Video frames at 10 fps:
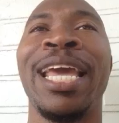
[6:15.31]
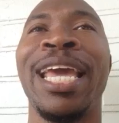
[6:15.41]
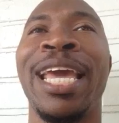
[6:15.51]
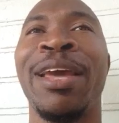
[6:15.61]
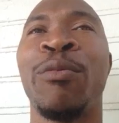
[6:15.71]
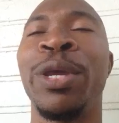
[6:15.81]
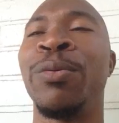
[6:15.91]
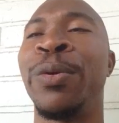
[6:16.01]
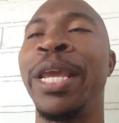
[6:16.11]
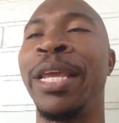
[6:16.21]
And we
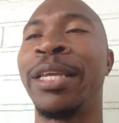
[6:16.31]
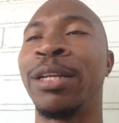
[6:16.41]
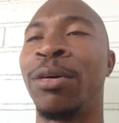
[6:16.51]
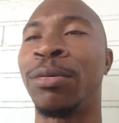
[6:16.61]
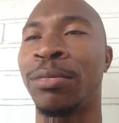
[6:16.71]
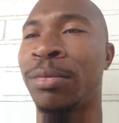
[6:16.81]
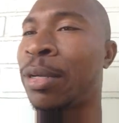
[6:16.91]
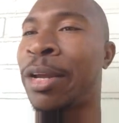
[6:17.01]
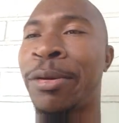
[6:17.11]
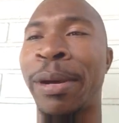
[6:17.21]
read, you know,
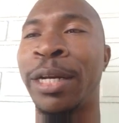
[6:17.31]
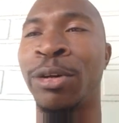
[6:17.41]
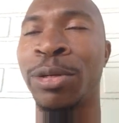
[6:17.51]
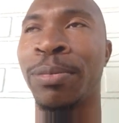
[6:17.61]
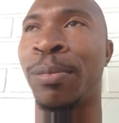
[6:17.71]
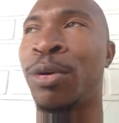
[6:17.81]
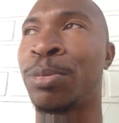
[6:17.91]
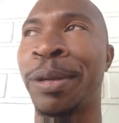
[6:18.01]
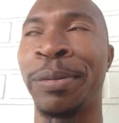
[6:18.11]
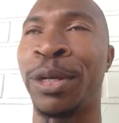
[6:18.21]
everybody know,
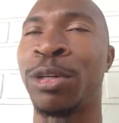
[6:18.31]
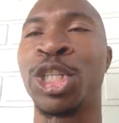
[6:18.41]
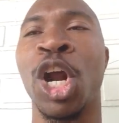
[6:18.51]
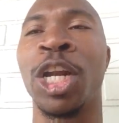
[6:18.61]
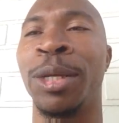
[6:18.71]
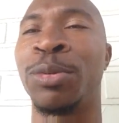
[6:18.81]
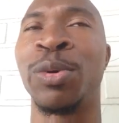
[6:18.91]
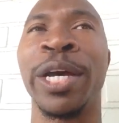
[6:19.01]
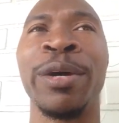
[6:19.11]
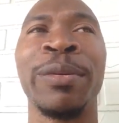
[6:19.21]
most people know Charlotte's
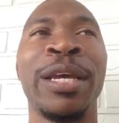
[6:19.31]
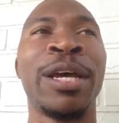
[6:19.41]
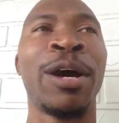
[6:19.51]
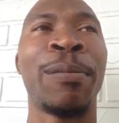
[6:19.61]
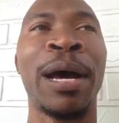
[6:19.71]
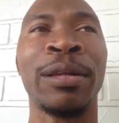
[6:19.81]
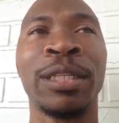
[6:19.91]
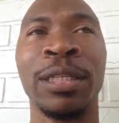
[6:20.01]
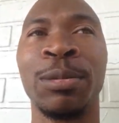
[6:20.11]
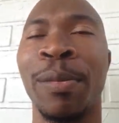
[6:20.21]
Web, about
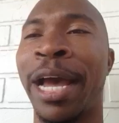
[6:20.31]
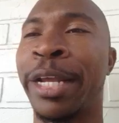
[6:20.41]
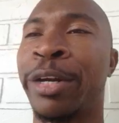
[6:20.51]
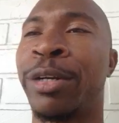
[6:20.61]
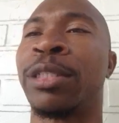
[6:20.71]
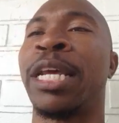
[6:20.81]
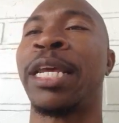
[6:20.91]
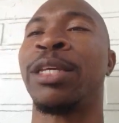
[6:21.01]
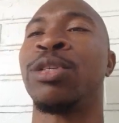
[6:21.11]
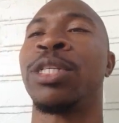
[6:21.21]
the spider
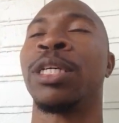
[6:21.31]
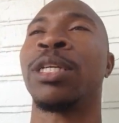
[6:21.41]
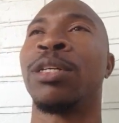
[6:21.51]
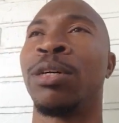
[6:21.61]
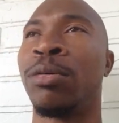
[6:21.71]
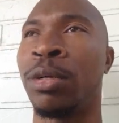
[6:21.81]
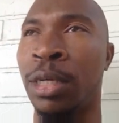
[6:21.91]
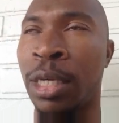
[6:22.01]
that used to, you know,